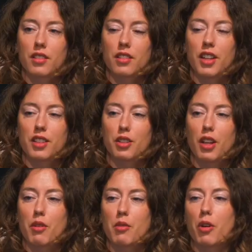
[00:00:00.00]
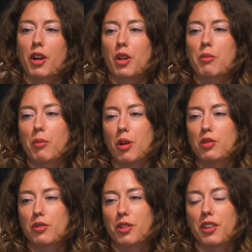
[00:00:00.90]
Yeah, so now we're working on a
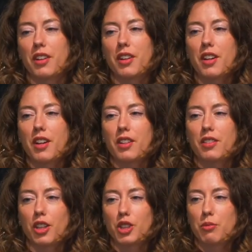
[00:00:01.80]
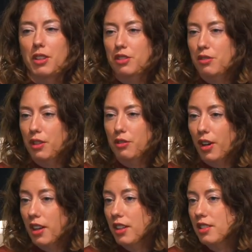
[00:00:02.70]
proposal for the Dutch Ministry of
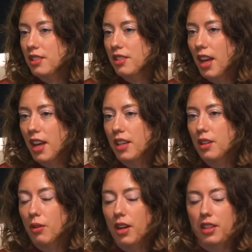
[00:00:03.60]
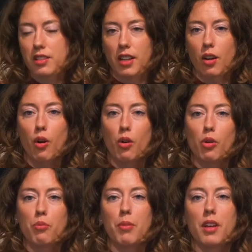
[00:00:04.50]
Finance in The Hague, where it's like
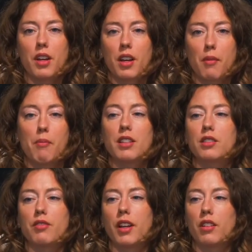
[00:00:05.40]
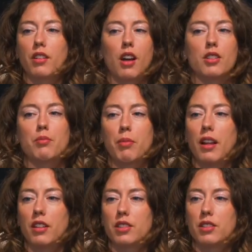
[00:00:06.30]
a massive like glass
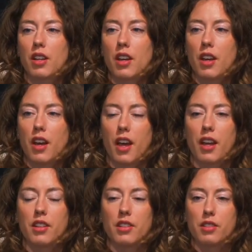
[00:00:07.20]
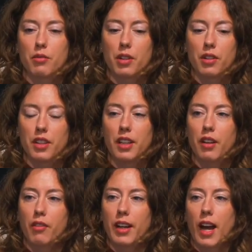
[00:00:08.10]
palace, and we're
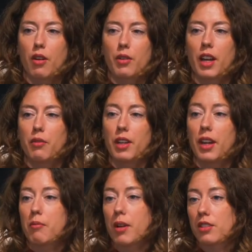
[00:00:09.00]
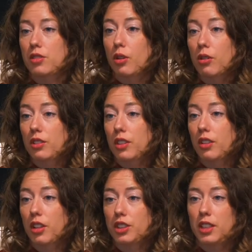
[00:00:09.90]
thinking like how can we embed solar
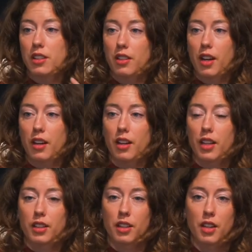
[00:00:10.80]
technology in there, and like